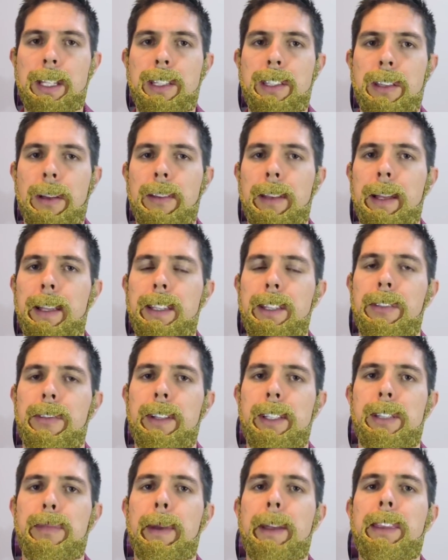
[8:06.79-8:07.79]
Don't
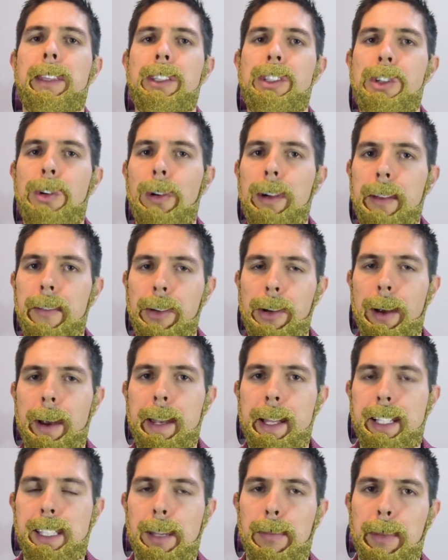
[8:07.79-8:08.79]
underestimate the joy of
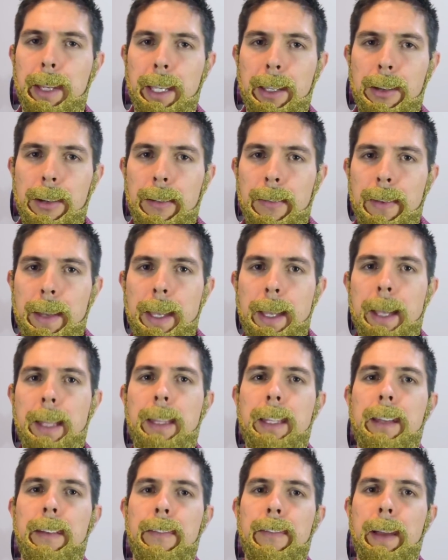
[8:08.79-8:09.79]
creating something goofy and
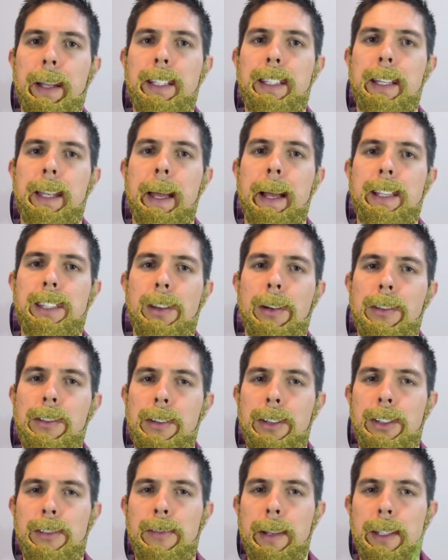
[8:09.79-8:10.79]
the effect it has on your
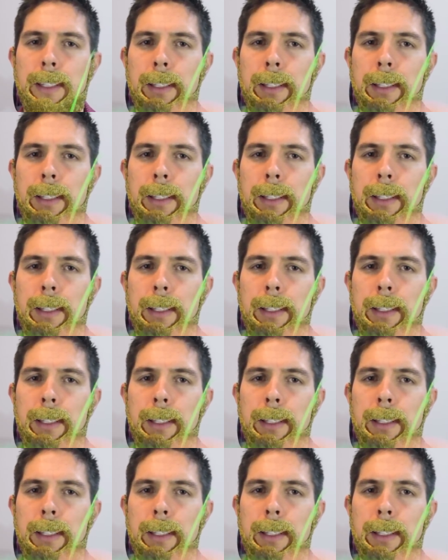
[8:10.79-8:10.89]
stress